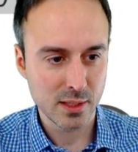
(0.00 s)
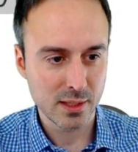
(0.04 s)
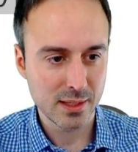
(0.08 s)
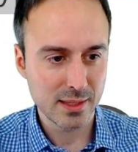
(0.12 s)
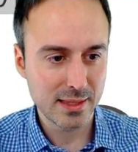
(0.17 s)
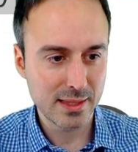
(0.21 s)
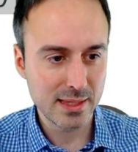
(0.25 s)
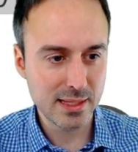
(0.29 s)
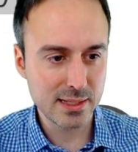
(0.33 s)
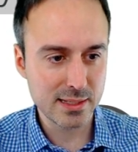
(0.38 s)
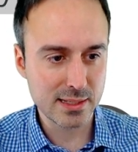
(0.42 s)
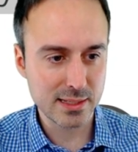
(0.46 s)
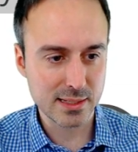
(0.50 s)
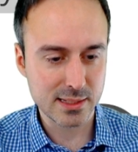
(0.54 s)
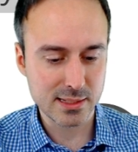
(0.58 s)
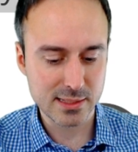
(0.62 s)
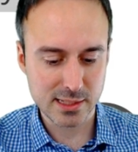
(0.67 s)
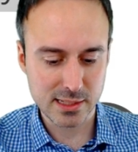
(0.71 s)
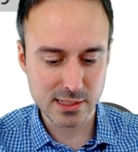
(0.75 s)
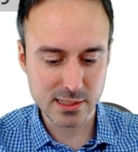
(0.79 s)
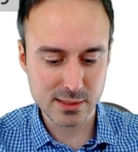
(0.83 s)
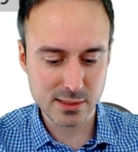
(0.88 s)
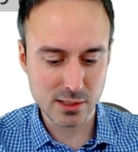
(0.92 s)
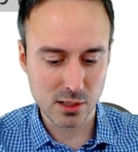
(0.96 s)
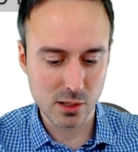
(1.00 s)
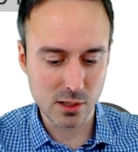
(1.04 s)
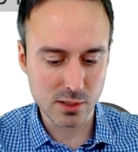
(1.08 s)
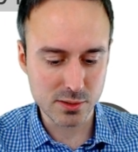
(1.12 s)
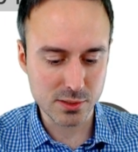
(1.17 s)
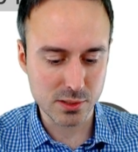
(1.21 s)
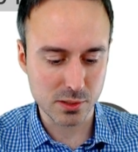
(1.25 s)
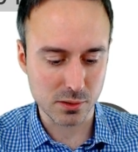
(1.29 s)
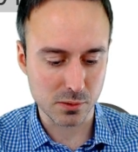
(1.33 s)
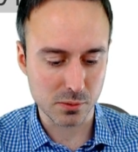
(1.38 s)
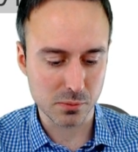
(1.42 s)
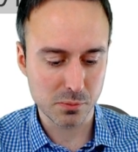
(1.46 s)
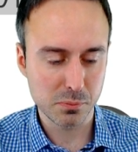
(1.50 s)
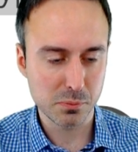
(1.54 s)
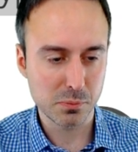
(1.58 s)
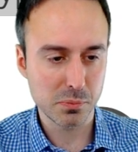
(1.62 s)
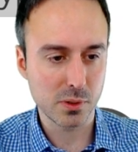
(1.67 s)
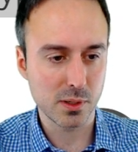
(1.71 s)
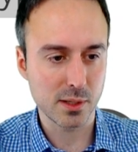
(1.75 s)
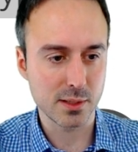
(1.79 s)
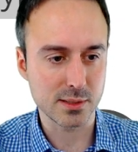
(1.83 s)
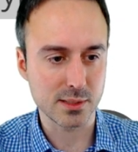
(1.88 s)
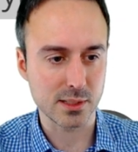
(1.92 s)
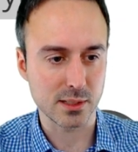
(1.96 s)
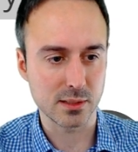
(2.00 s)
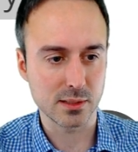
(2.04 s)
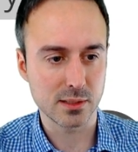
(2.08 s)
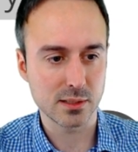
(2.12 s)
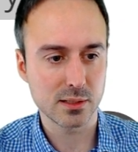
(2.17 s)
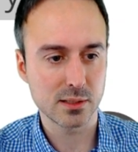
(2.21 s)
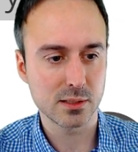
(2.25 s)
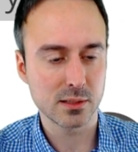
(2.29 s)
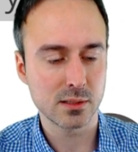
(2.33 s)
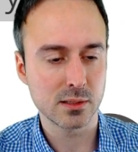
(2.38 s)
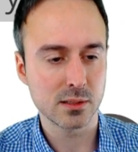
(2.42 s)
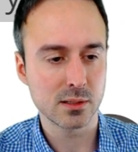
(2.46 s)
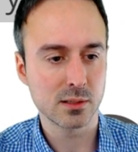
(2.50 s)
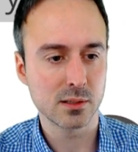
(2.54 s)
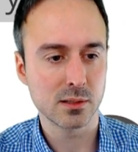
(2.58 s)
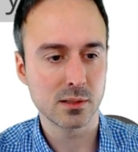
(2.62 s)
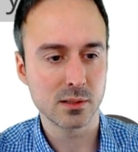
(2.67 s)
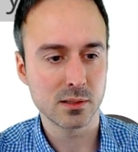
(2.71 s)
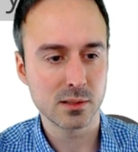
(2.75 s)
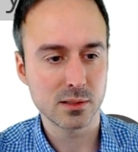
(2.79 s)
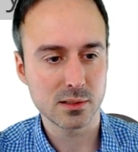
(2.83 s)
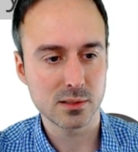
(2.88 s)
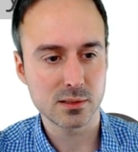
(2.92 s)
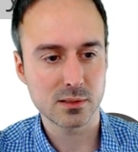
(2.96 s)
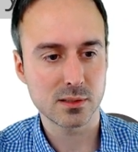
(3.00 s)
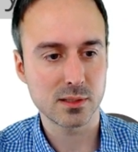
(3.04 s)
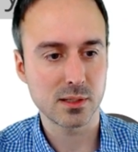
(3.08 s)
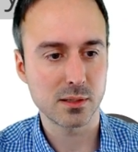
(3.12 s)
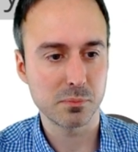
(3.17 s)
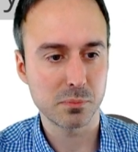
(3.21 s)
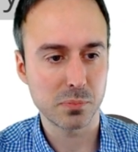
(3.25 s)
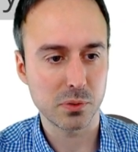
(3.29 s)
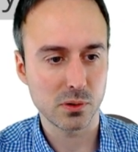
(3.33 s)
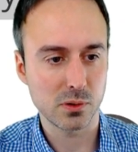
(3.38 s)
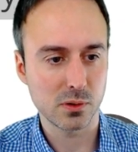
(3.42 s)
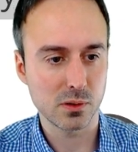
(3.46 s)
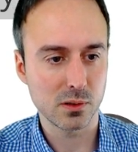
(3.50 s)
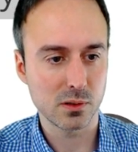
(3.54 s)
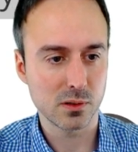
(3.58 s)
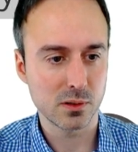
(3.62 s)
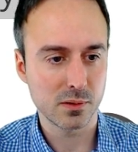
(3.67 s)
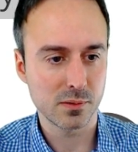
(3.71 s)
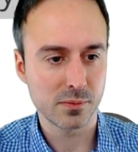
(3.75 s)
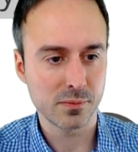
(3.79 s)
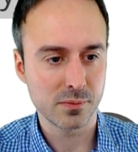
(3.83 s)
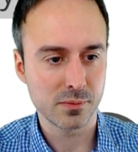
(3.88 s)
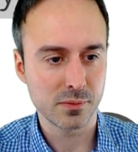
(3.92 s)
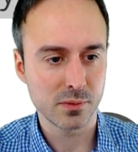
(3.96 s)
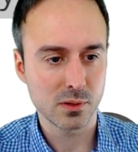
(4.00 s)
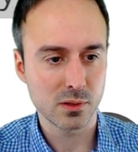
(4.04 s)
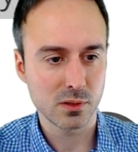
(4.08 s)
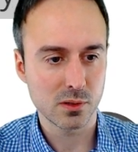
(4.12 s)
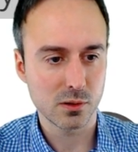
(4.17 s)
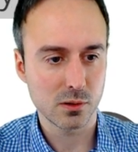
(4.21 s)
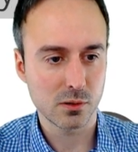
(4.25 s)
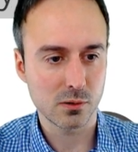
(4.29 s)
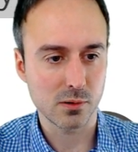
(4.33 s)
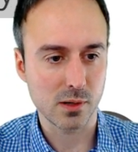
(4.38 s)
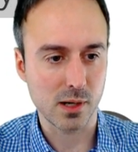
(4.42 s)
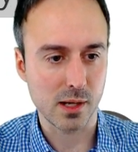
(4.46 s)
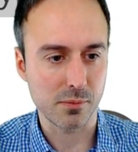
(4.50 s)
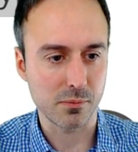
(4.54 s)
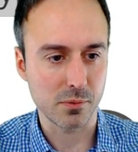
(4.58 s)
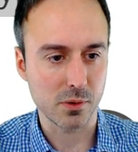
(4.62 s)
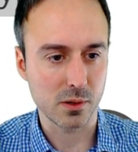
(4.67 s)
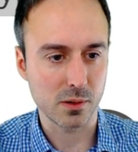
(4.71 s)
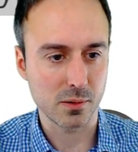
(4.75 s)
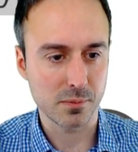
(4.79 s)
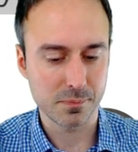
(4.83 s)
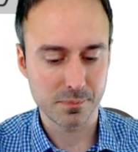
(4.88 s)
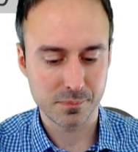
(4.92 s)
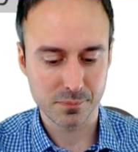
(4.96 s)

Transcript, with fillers: This is also present simple grammar.